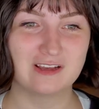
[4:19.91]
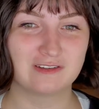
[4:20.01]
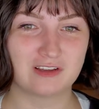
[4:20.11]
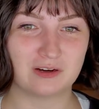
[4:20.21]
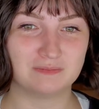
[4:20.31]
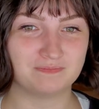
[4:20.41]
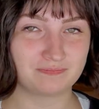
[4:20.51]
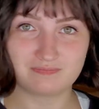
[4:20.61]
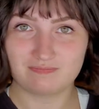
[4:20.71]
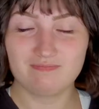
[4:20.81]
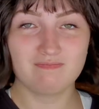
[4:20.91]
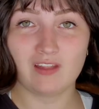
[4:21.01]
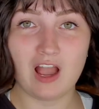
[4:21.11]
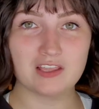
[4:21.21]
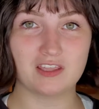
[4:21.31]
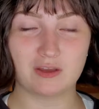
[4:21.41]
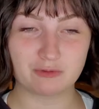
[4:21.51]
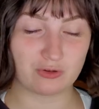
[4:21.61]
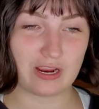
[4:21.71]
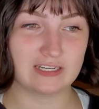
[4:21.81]
So I thought that
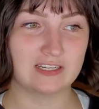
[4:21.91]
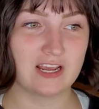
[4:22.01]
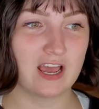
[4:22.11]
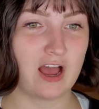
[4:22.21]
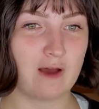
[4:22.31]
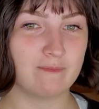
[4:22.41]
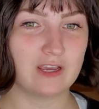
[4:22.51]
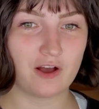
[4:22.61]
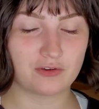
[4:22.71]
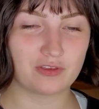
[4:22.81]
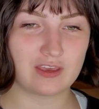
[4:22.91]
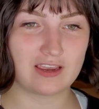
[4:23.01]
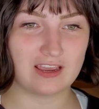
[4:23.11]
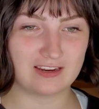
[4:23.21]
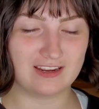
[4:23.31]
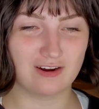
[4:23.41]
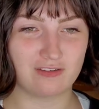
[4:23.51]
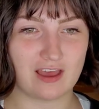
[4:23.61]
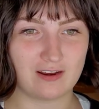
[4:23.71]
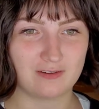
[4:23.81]
was great. The other thing in here
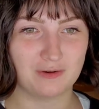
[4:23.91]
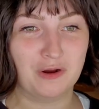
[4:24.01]
that